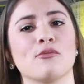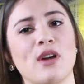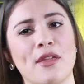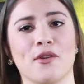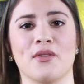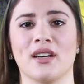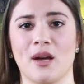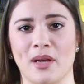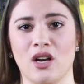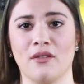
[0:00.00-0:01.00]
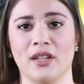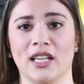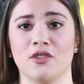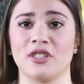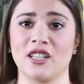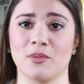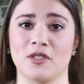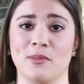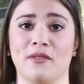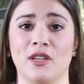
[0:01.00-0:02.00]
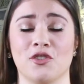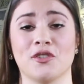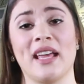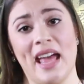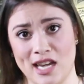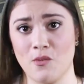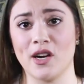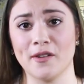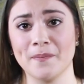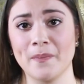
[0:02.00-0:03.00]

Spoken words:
rather than coming off like you're desperate to be featured anywhere.